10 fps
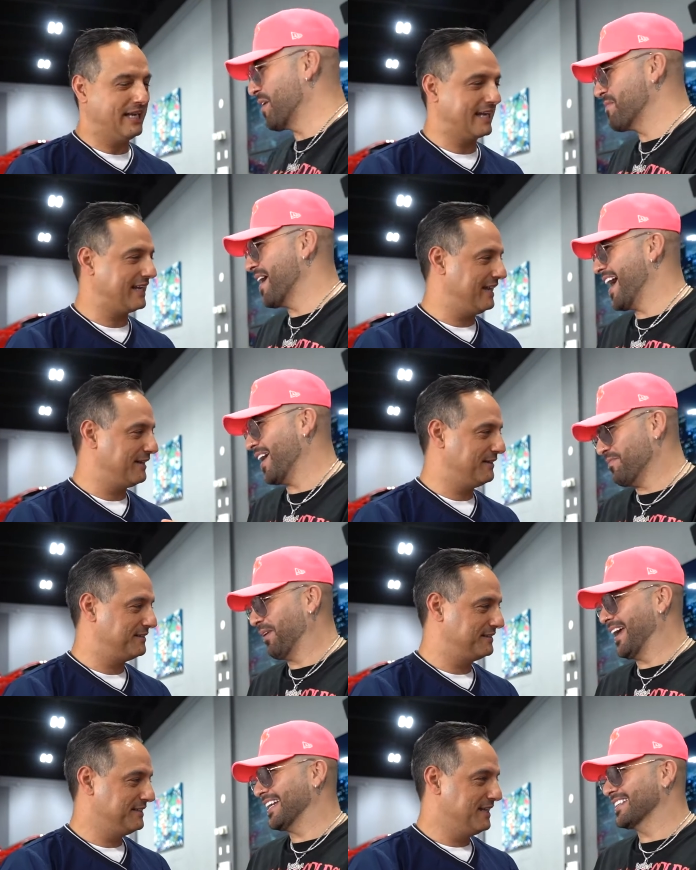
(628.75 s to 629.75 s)
Speaker 1: like, be an
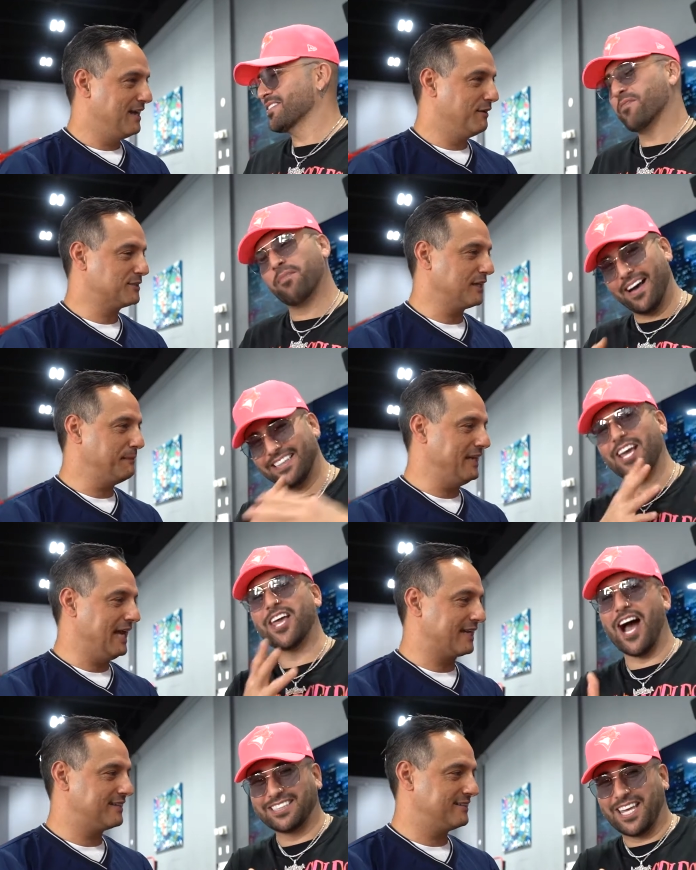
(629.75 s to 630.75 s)
airplane, but the like,
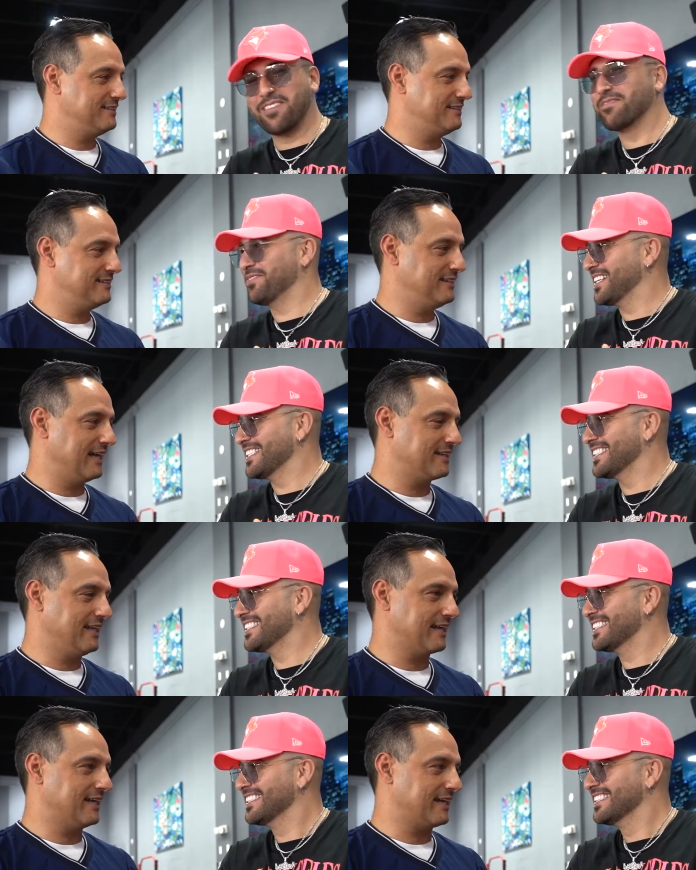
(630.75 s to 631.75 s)
yacht came first.
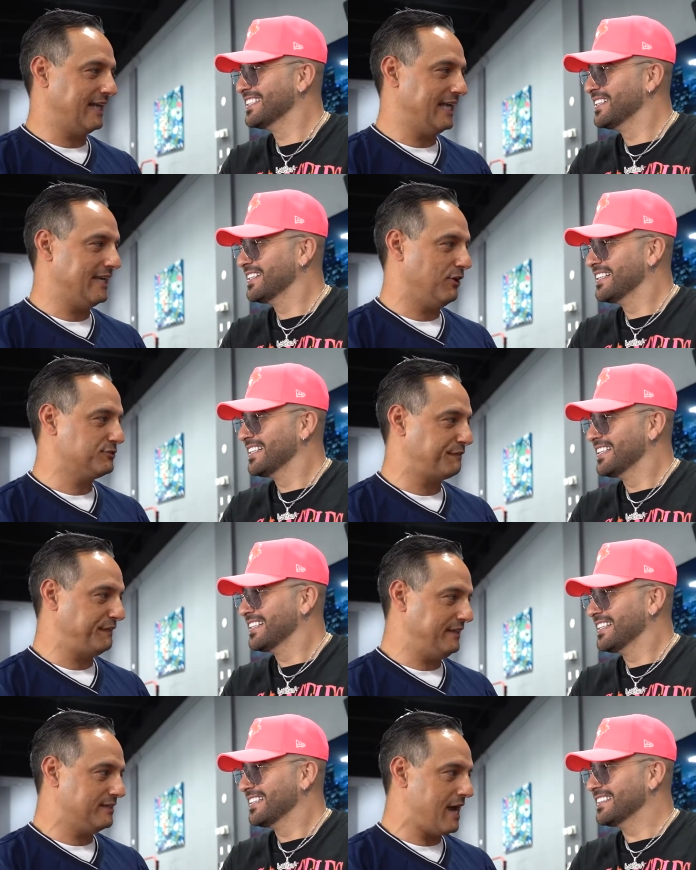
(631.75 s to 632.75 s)
Like, like, like an 80, 100
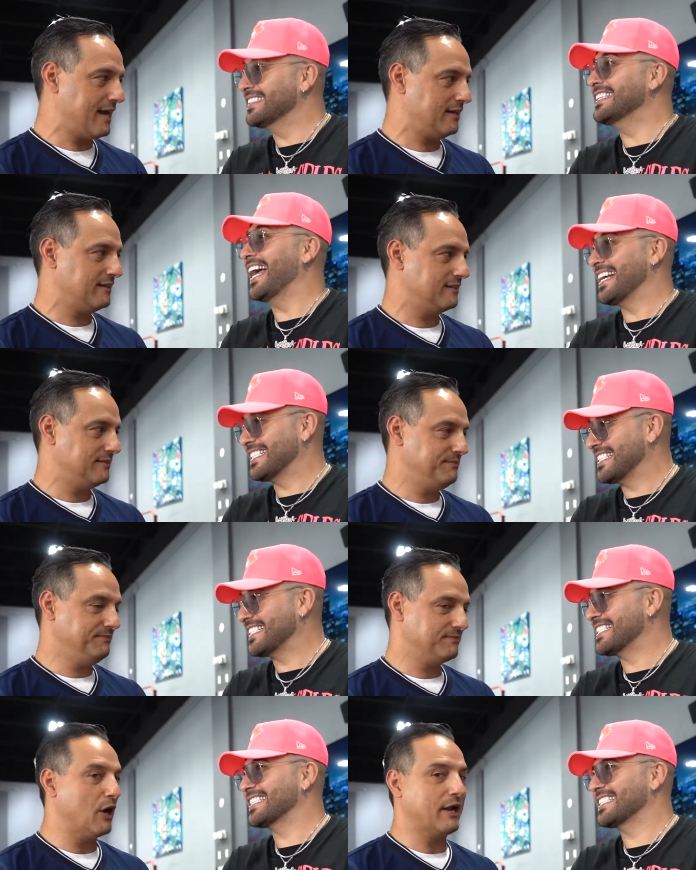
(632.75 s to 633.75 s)
feet yacht.
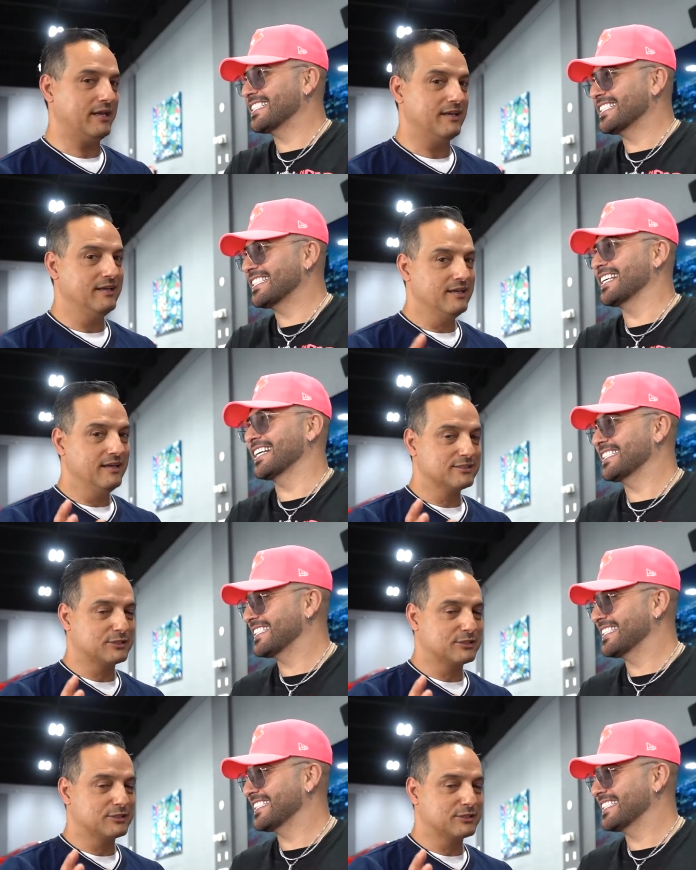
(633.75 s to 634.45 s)
Yes. Yes.